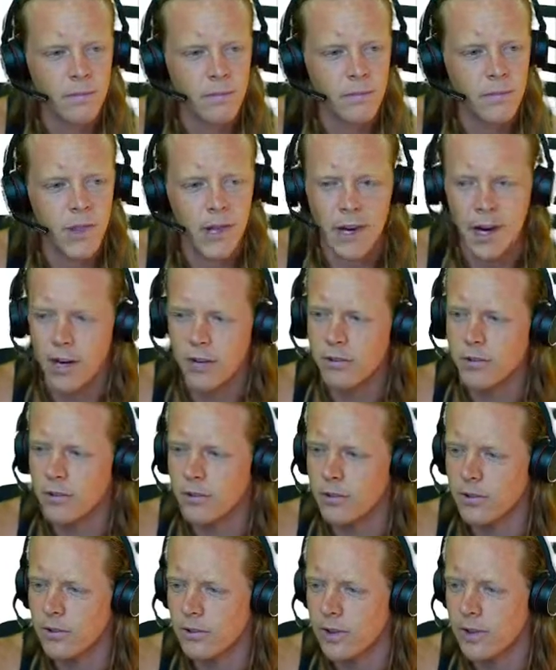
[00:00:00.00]
actually
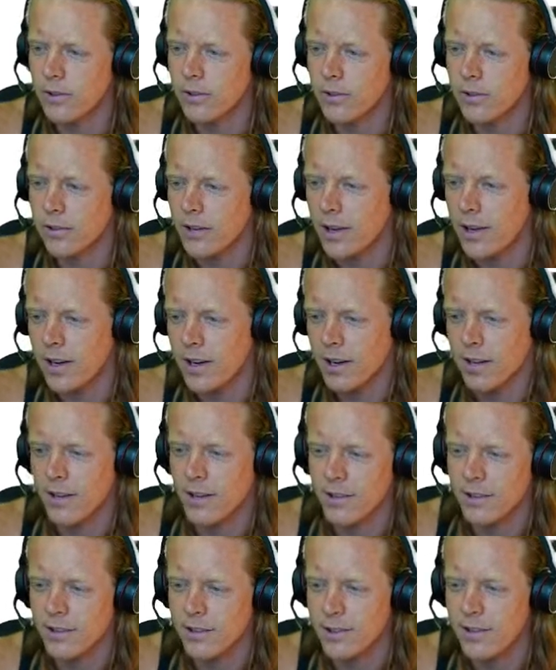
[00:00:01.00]
do this, and they're not
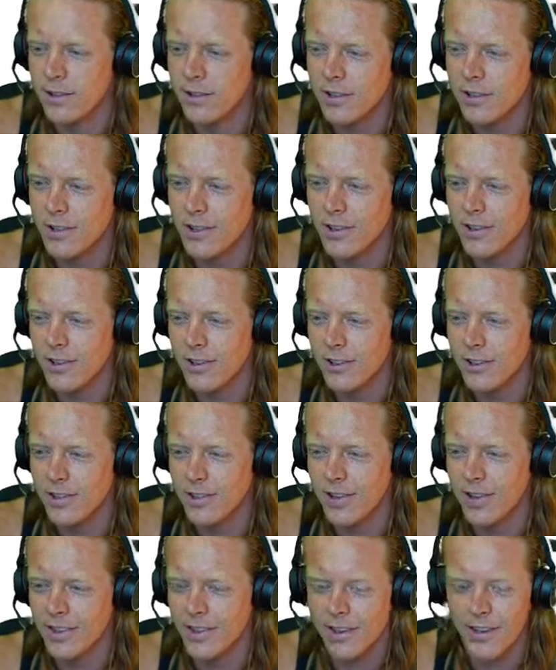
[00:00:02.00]
connected to each other, so
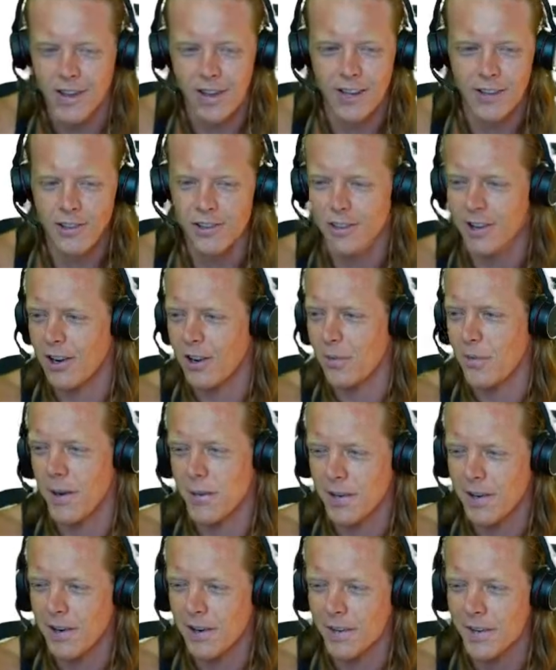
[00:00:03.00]
like they can't share
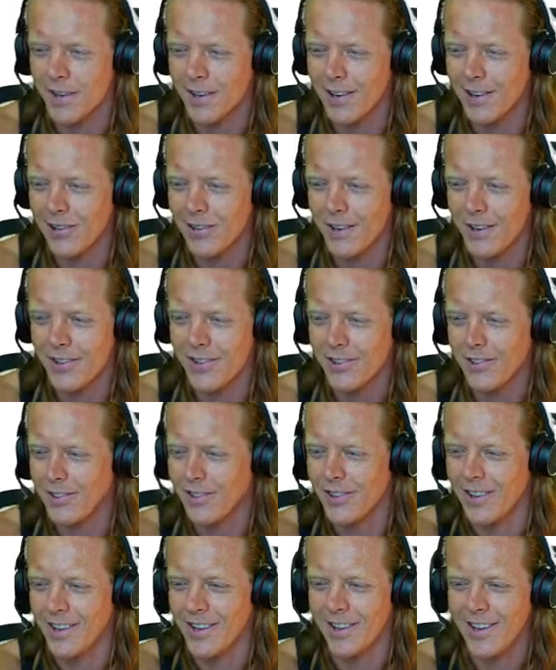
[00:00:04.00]
memory to begin with.
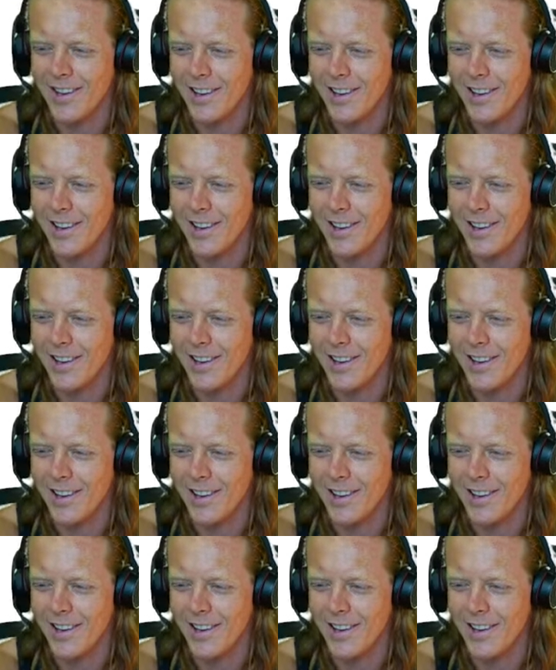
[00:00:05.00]
So like